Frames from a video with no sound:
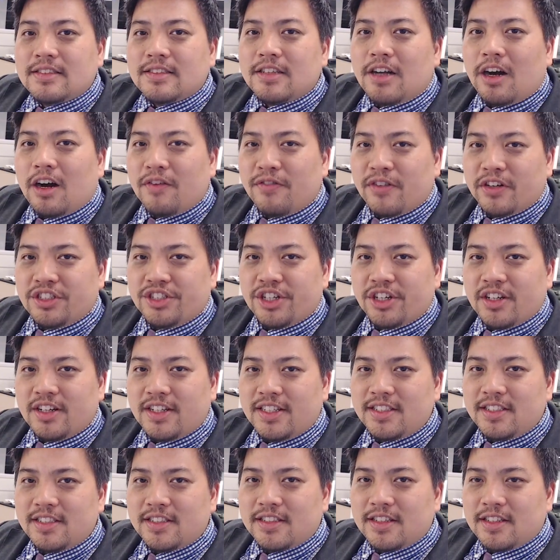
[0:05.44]
R for
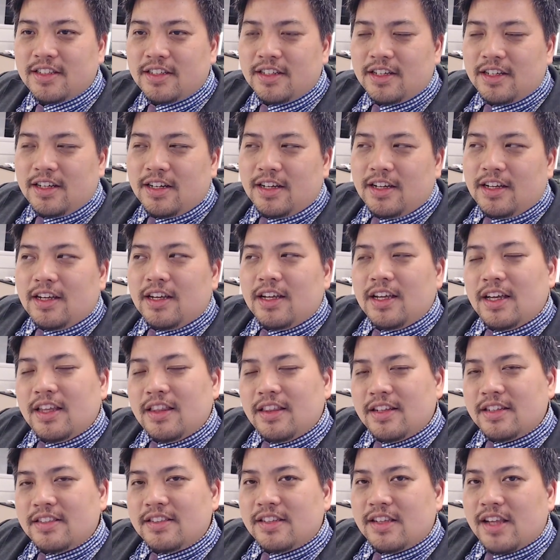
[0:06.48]
Journalists. In
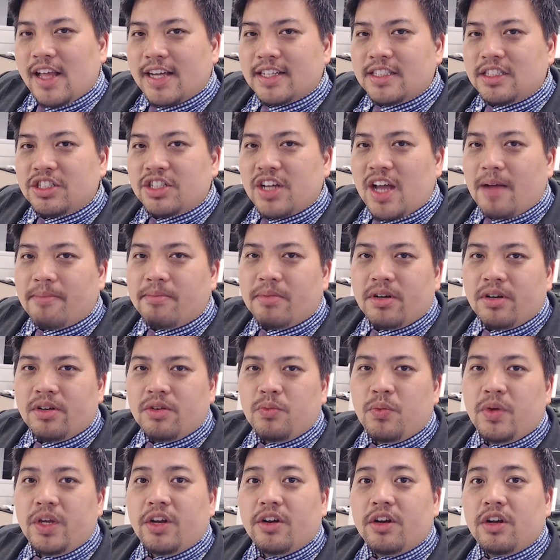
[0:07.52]
this next chapter,
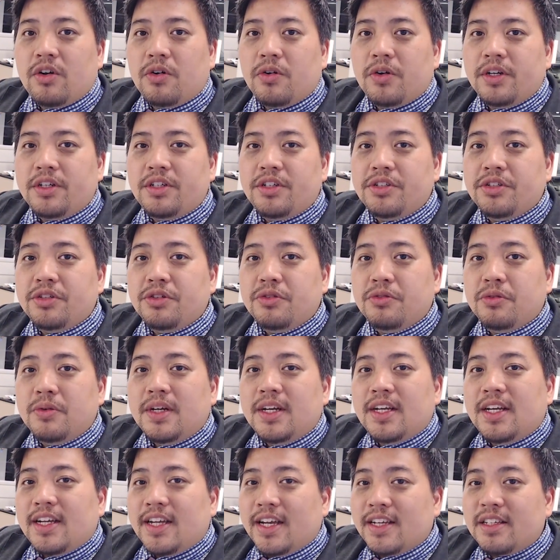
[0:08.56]
we are going to
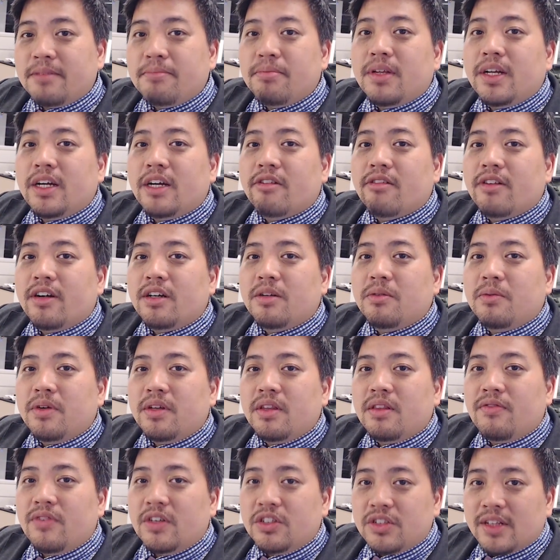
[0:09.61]
get to play around with
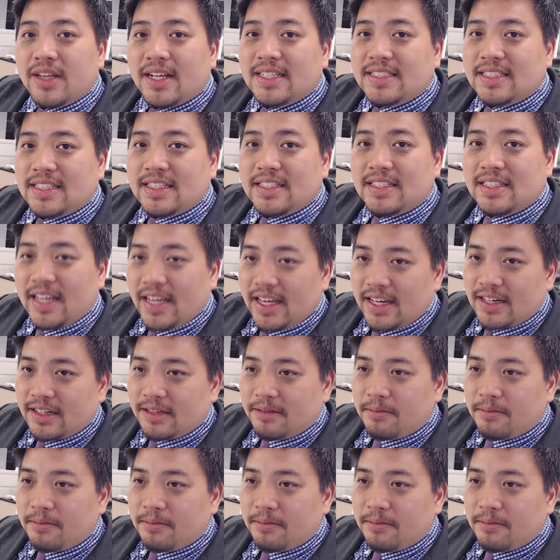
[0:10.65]
visualizing data.